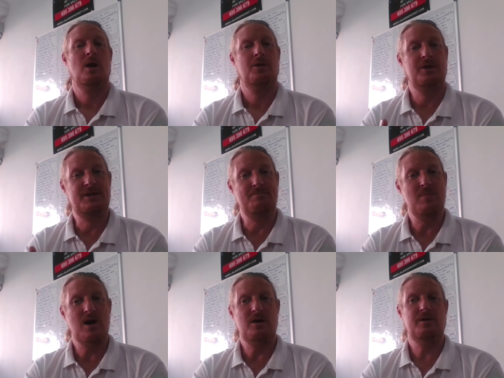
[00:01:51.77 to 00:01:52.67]
The
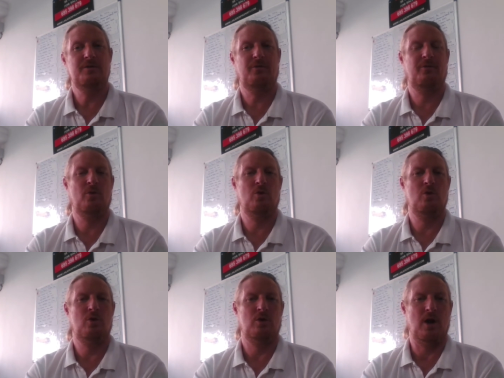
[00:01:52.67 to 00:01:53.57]
demand
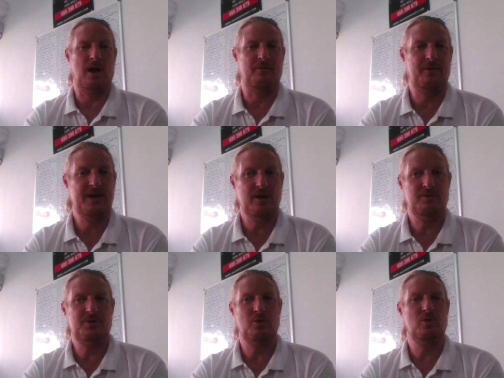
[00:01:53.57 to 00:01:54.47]
for video
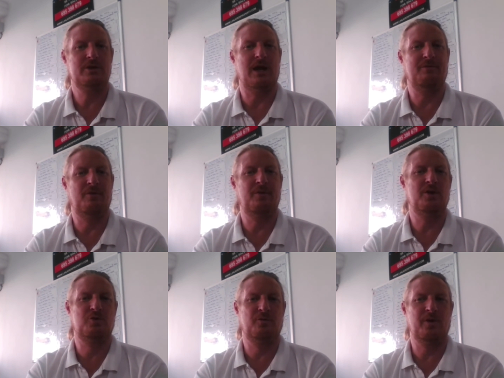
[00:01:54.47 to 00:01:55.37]
tours and for
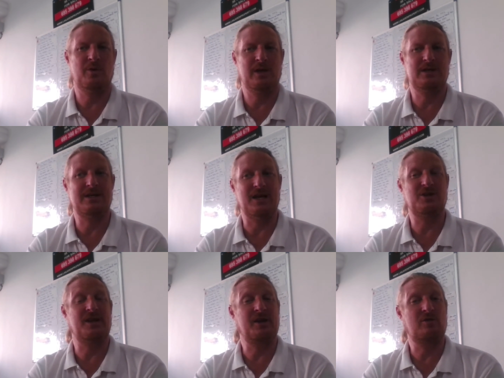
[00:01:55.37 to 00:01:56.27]
virtual viewings has
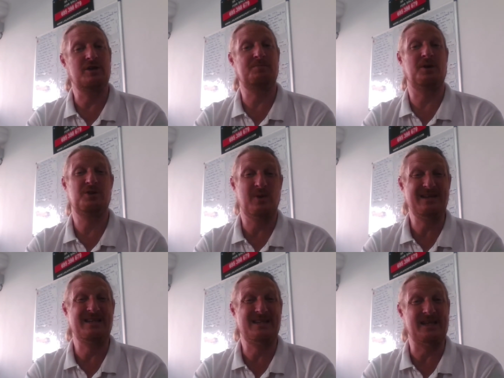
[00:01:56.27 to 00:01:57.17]
actually increased by
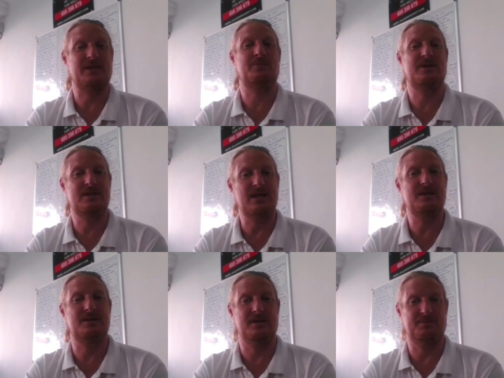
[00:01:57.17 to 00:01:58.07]

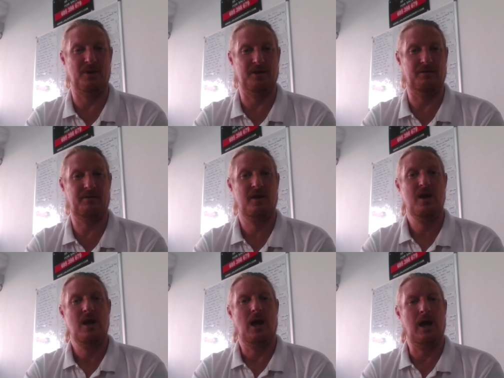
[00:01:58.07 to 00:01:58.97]
26% this month.
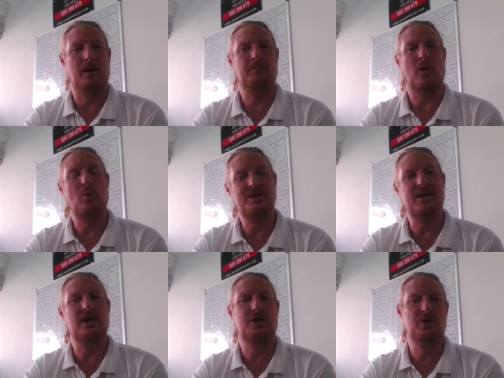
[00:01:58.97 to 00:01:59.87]
We're
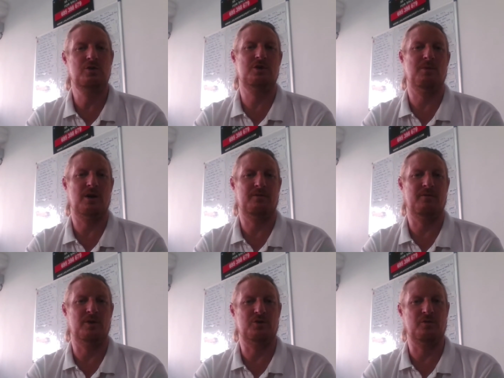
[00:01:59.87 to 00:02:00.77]
seeing a huge demand for
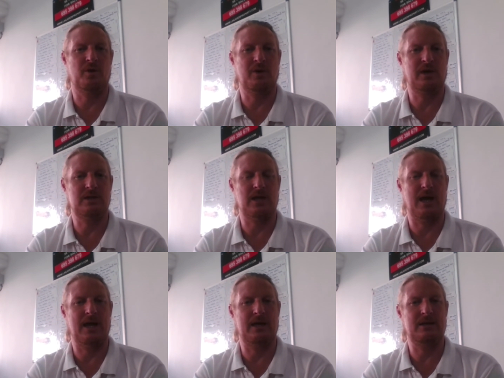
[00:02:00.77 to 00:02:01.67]
virtual viewings,
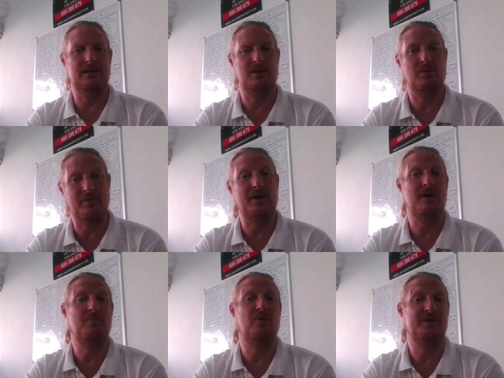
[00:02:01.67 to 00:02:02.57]
and we've had a
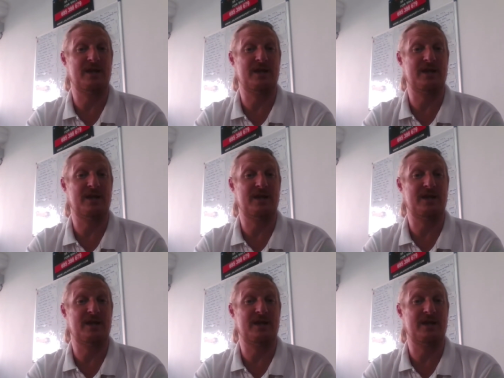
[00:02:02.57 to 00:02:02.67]
number of